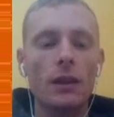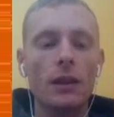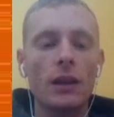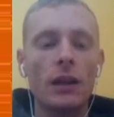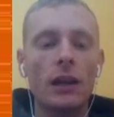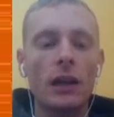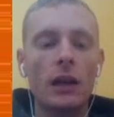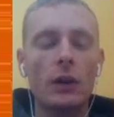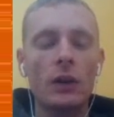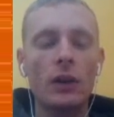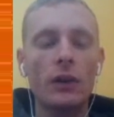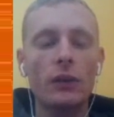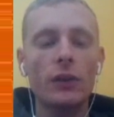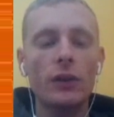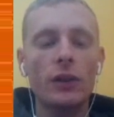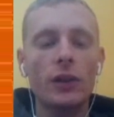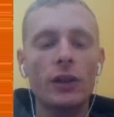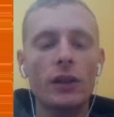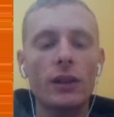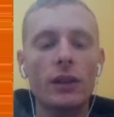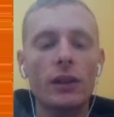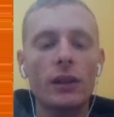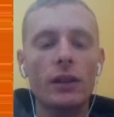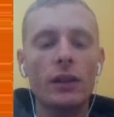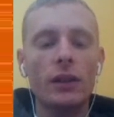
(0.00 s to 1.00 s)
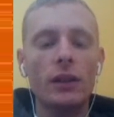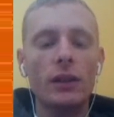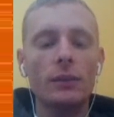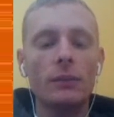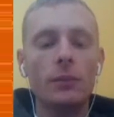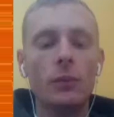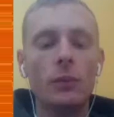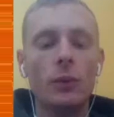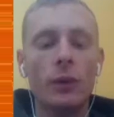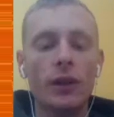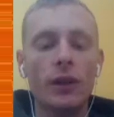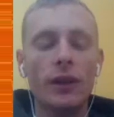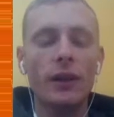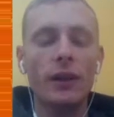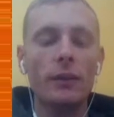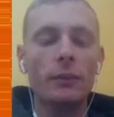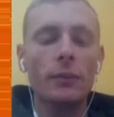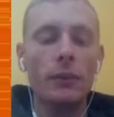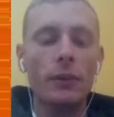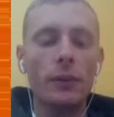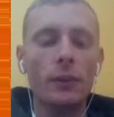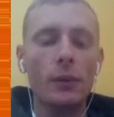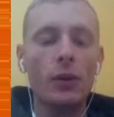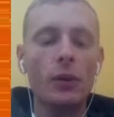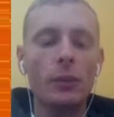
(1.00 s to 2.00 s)
However, um, or you can,
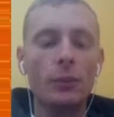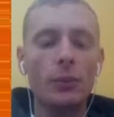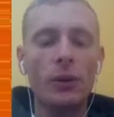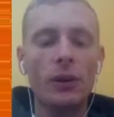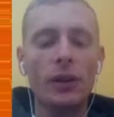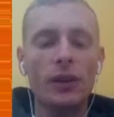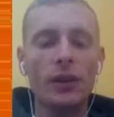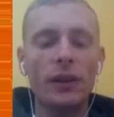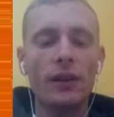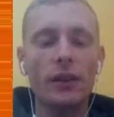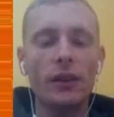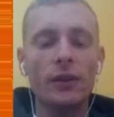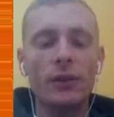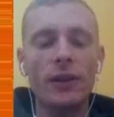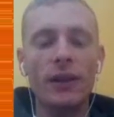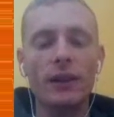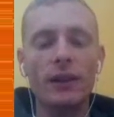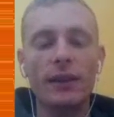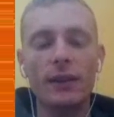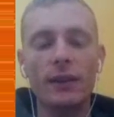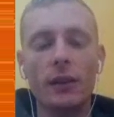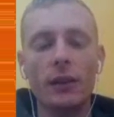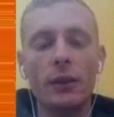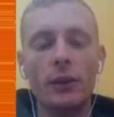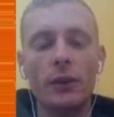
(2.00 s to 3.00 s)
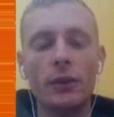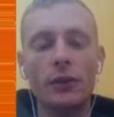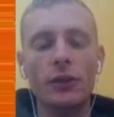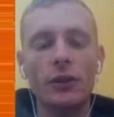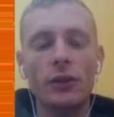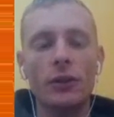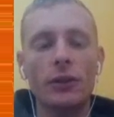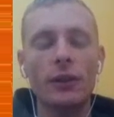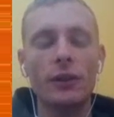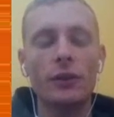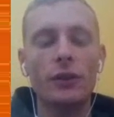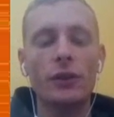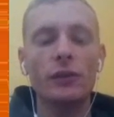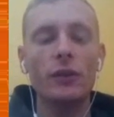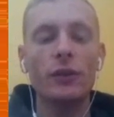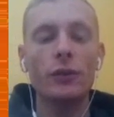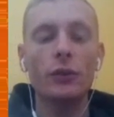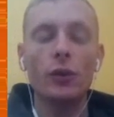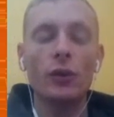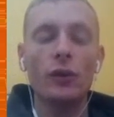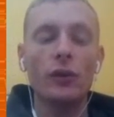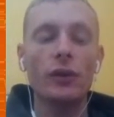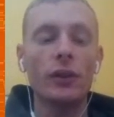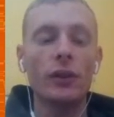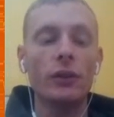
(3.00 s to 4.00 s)
the more important thing is you can't take the loading zone unless you
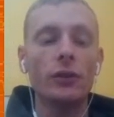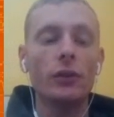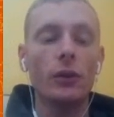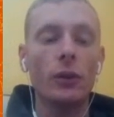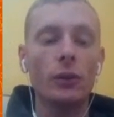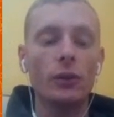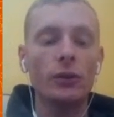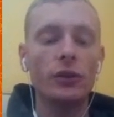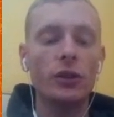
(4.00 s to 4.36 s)
control the adults